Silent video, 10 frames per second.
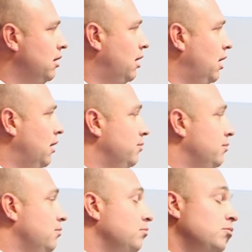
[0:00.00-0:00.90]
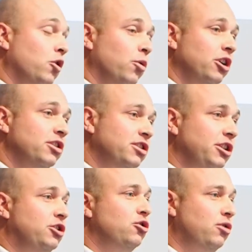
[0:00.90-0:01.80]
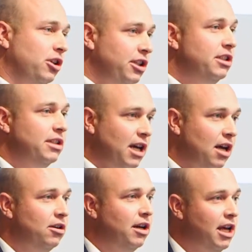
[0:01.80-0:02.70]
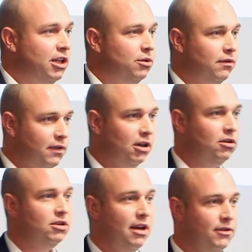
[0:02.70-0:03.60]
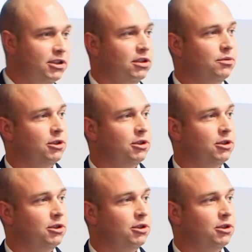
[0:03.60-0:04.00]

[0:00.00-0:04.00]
We're going to see $1 trillion annual federal deficits